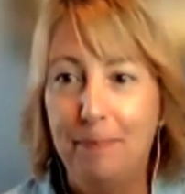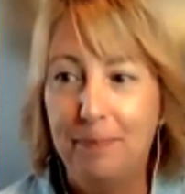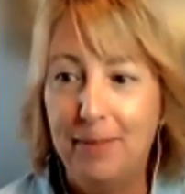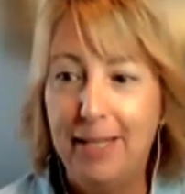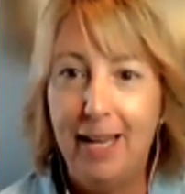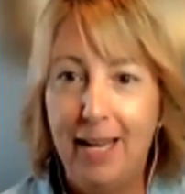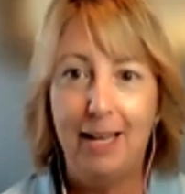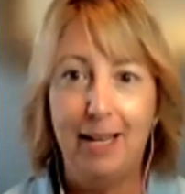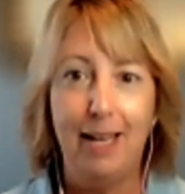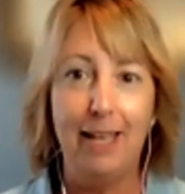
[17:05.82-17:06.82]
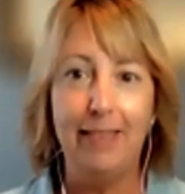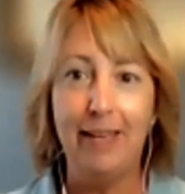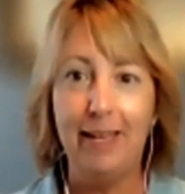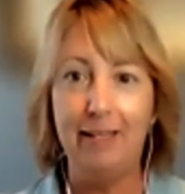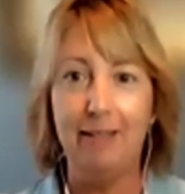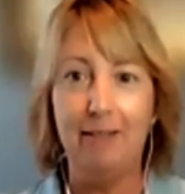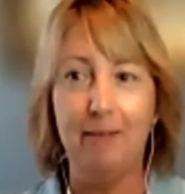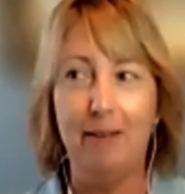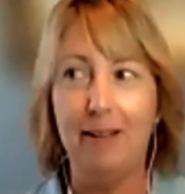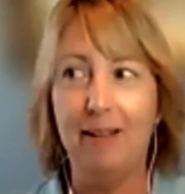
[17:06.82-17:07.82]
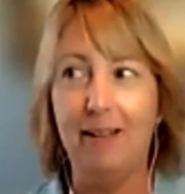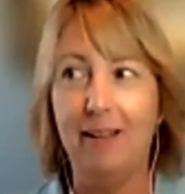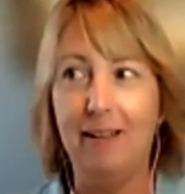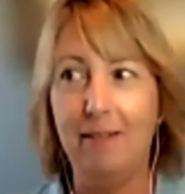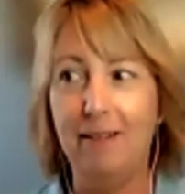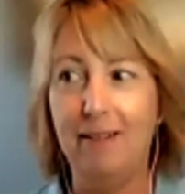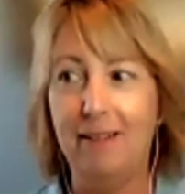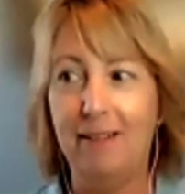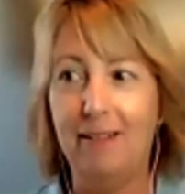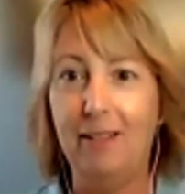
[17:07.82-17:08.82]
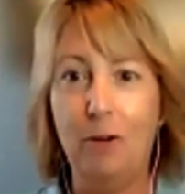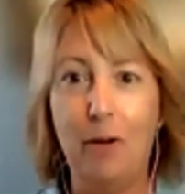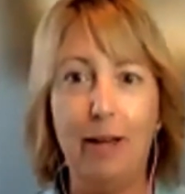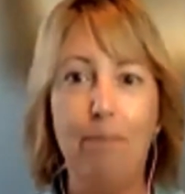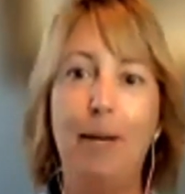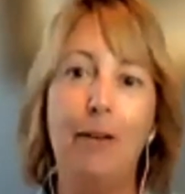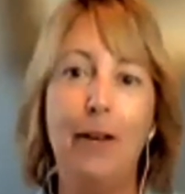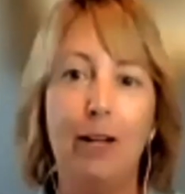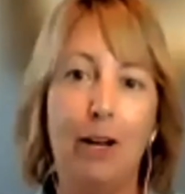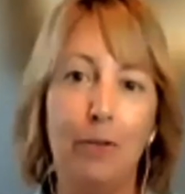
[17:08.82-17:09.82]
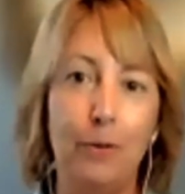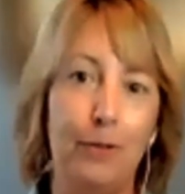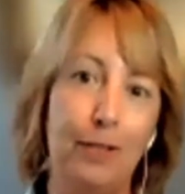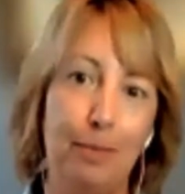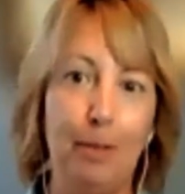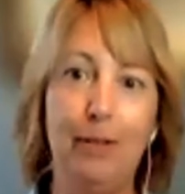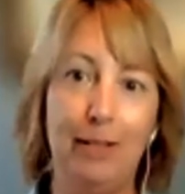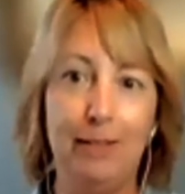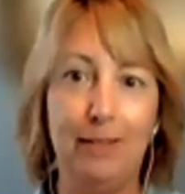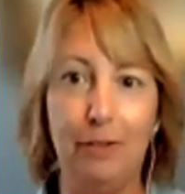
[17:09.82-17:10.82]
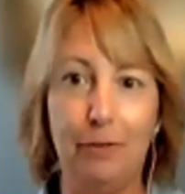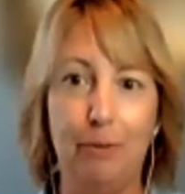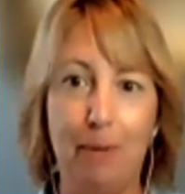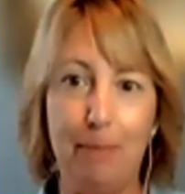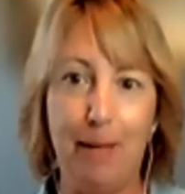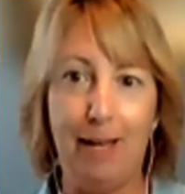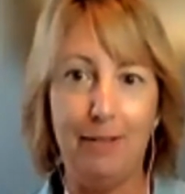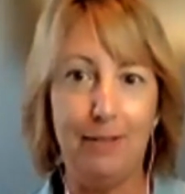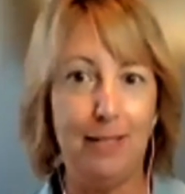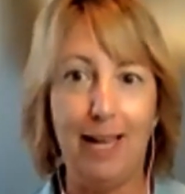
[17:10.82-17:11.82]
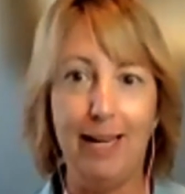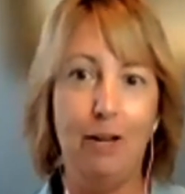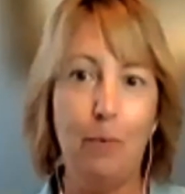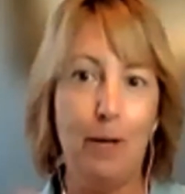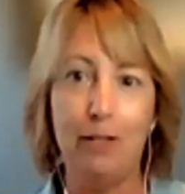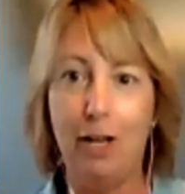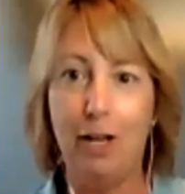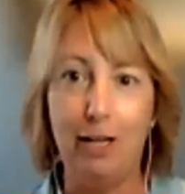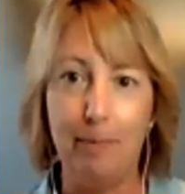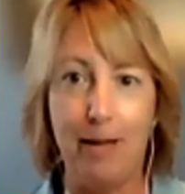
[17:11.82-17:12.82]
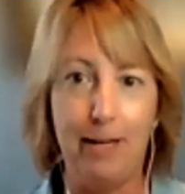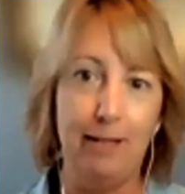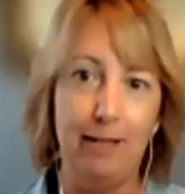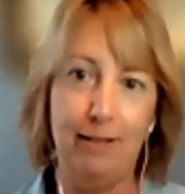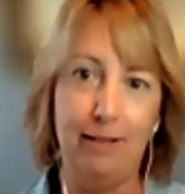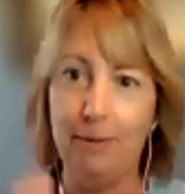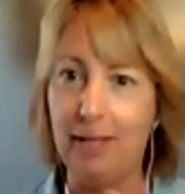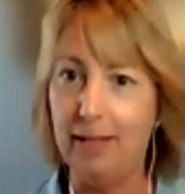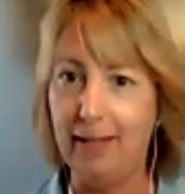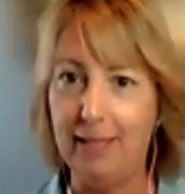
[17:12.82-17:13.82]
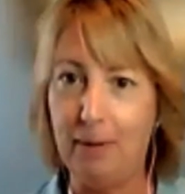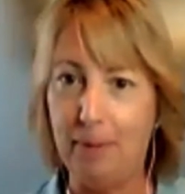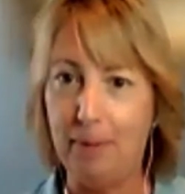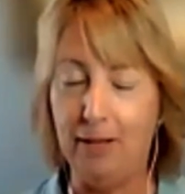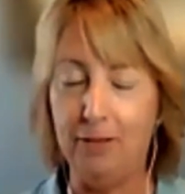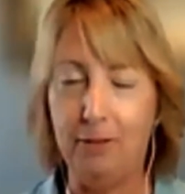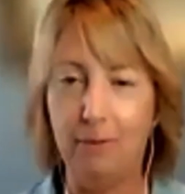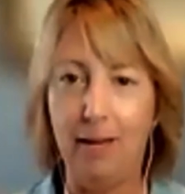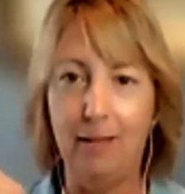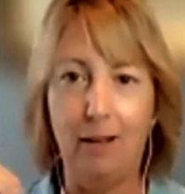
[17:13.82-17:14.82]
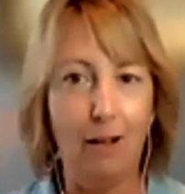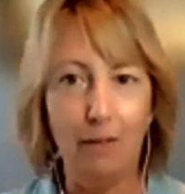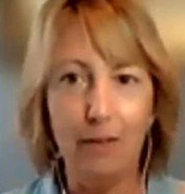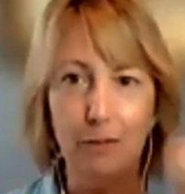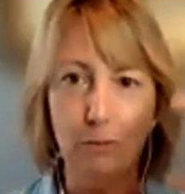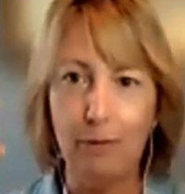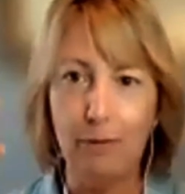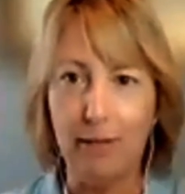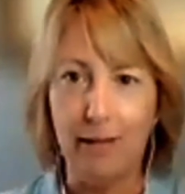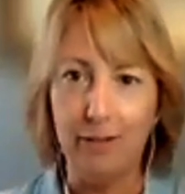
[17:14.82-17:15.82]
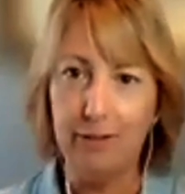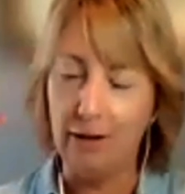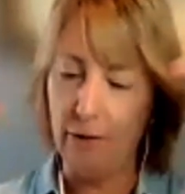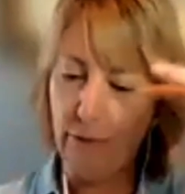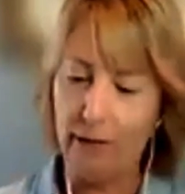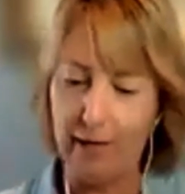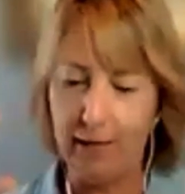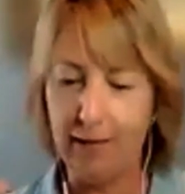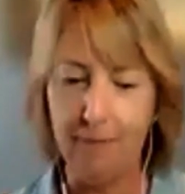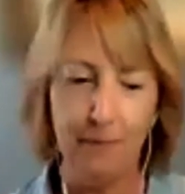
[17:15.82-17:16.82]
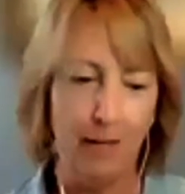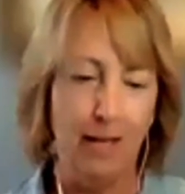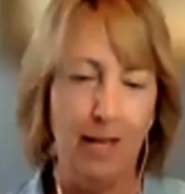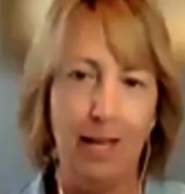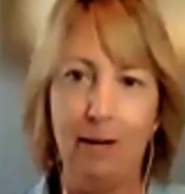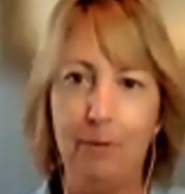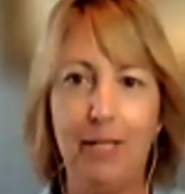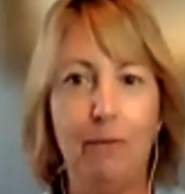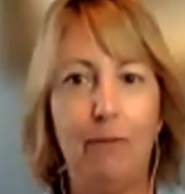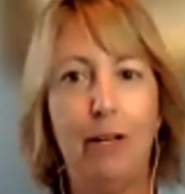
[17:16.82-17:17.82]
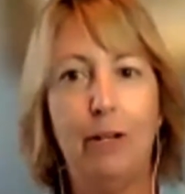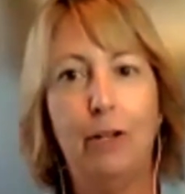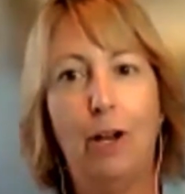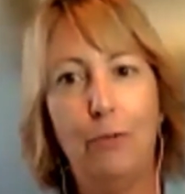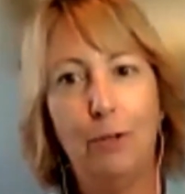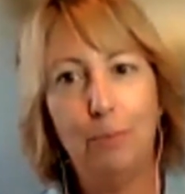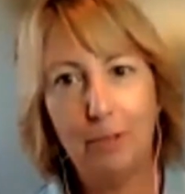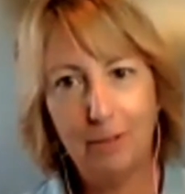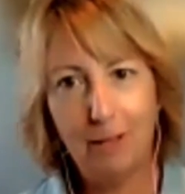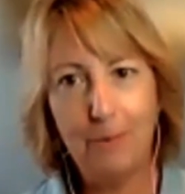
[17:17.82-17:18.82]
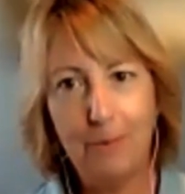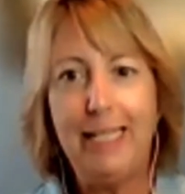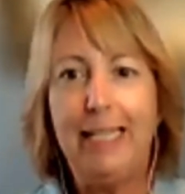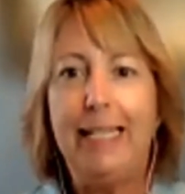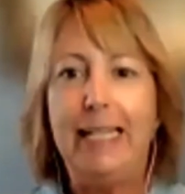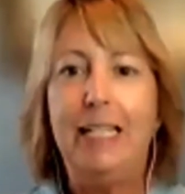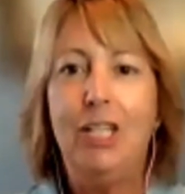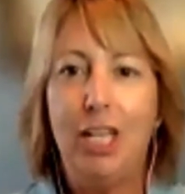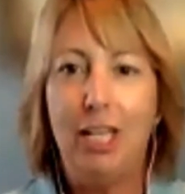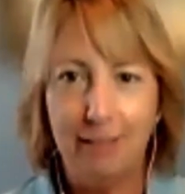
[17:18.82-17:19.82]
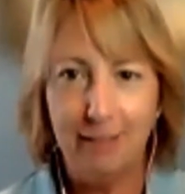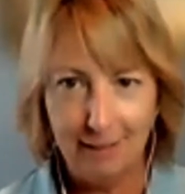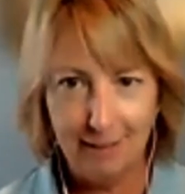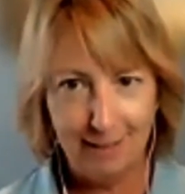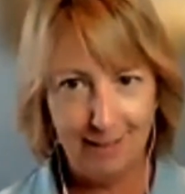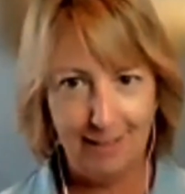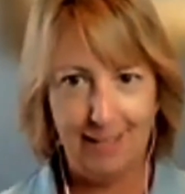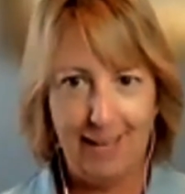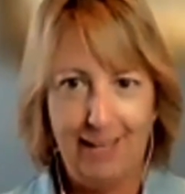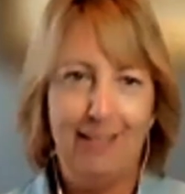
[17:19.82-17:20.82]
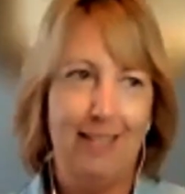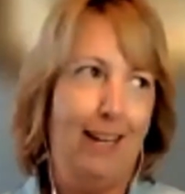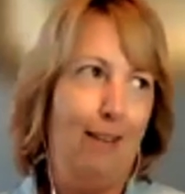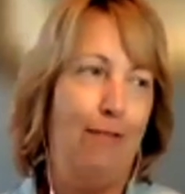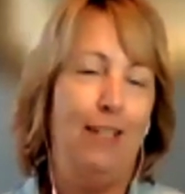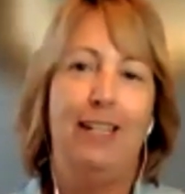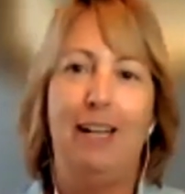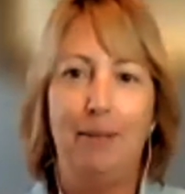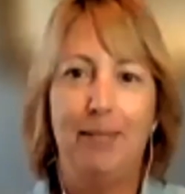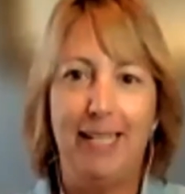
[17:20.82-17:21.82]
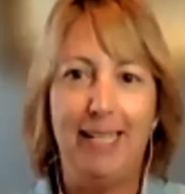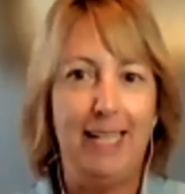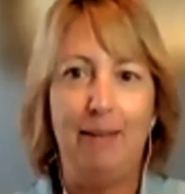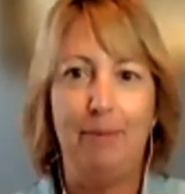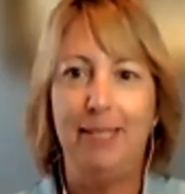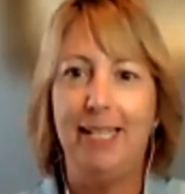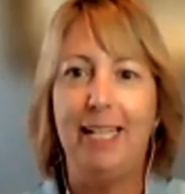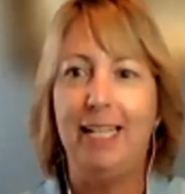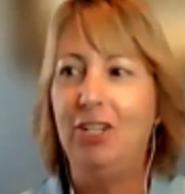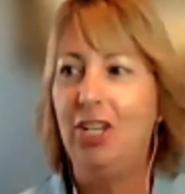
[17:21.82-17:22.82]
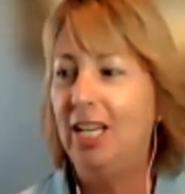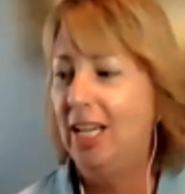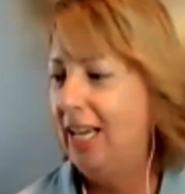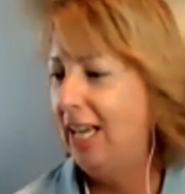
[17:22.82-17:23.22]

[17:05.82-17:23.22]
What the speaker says: Yeah. And then, I had buried all those experiences from my past. I didn't want to talk about it. It was like, that's my past, right? All these red flags started flying and I was getting very uncomfortable. I was getting like itchy. I could feel it. I was getting itchy.